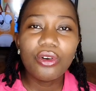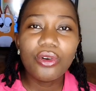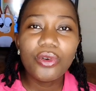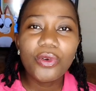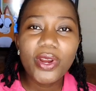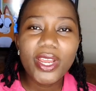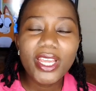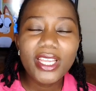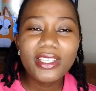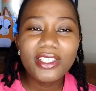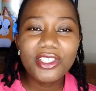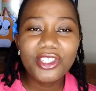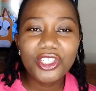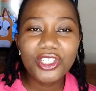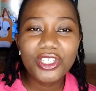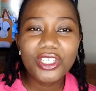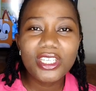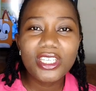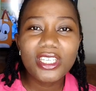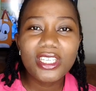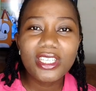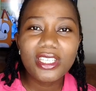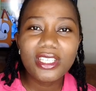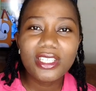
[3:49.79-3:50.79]

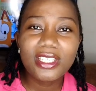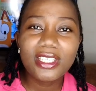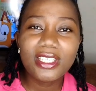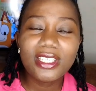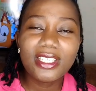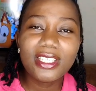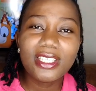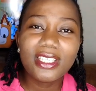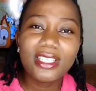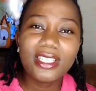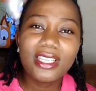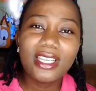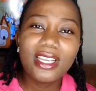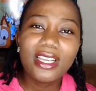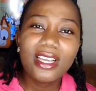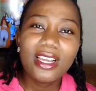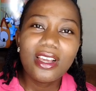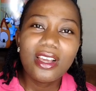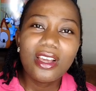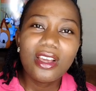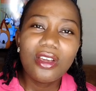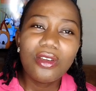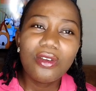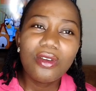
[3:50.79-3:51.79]
oranges,
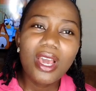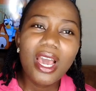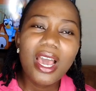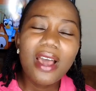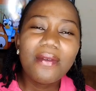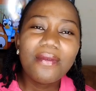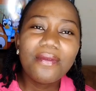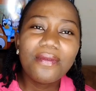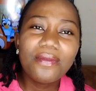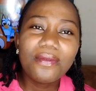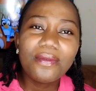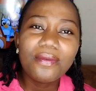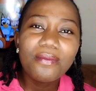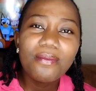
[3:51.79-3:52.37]
we have